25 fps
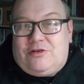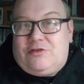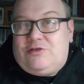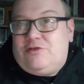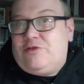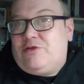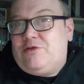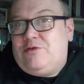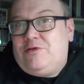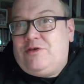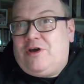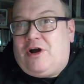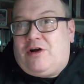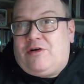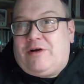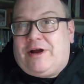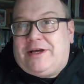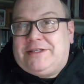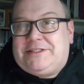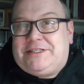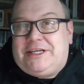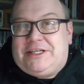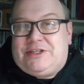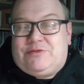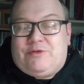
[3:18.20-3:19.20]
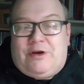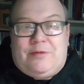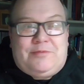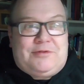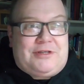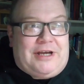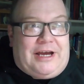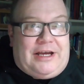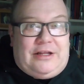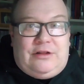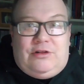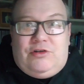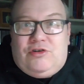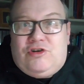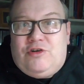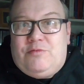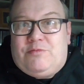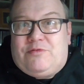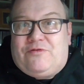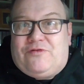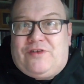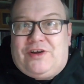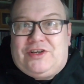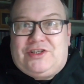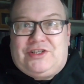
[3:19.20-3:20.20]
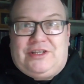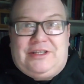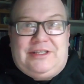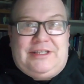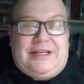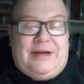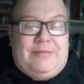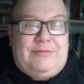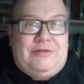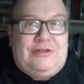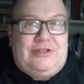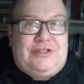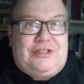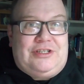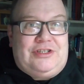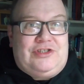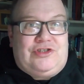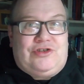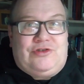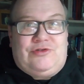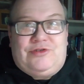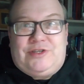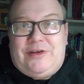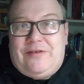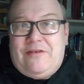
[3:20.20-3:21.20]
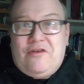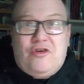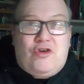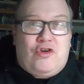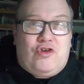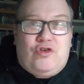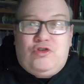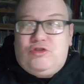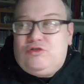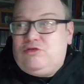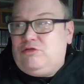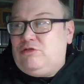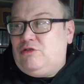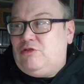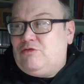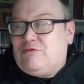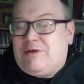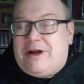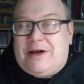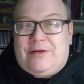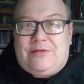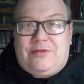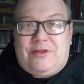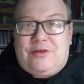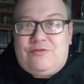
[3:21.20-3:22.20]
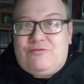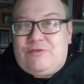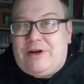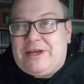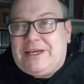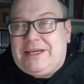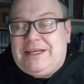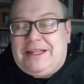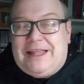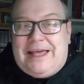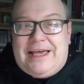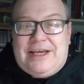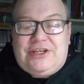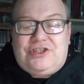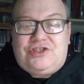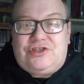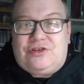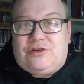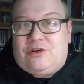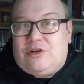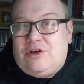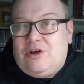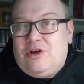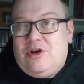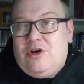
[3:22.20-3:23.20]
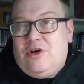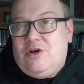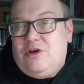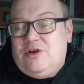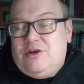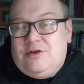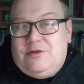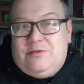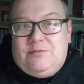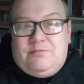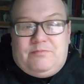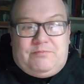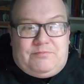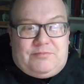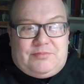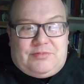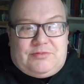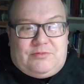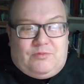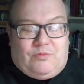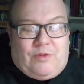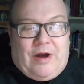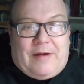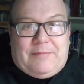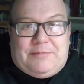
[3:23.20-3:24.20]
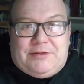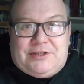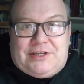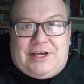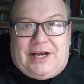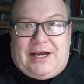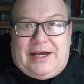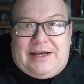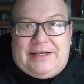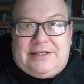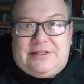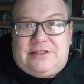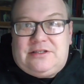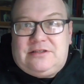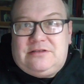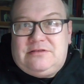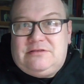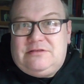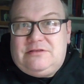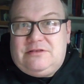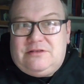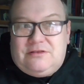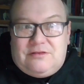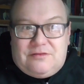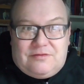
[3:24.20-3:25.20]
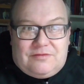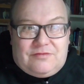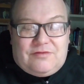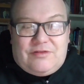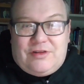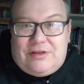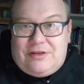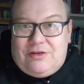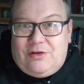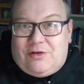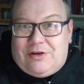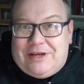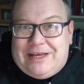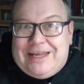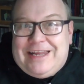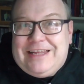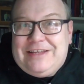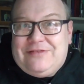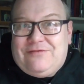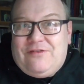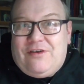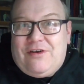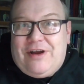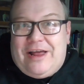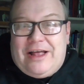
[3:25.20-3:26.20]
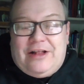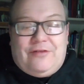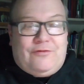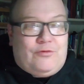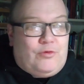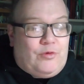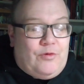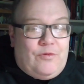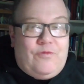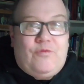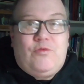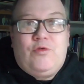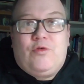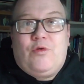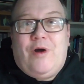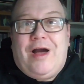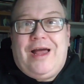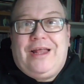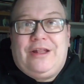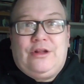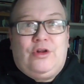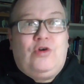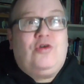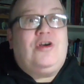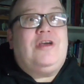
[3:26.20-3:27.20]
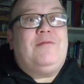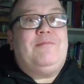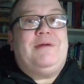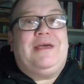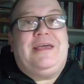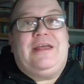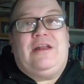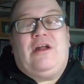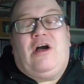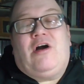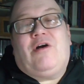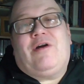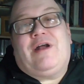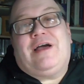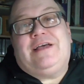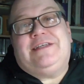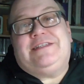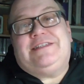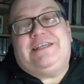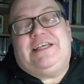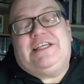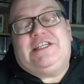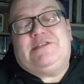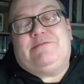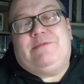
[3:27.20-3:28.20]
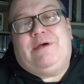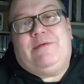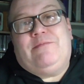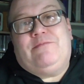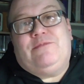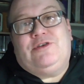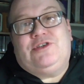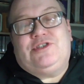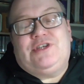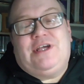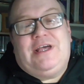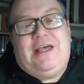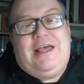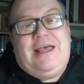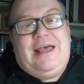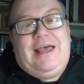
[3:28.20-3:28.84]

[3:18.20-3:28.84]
go through the RICS website, look at professional indemnity insurance, have a good look round the regulation websites. You know, it is very helpful. We're quite lucky being RICS members,